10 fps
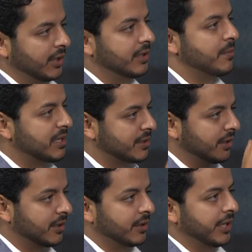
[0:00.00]

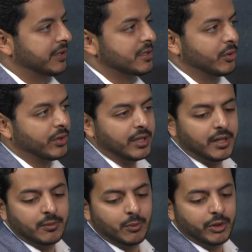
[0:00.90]
domestic links to
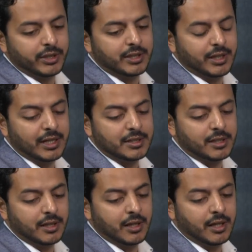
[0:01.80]
the more
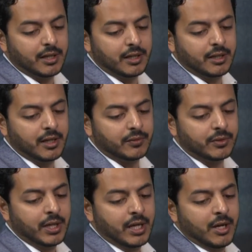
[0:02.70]
international
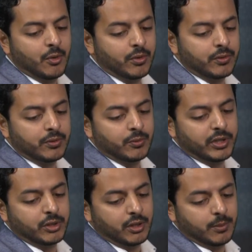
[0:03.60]
level, we talk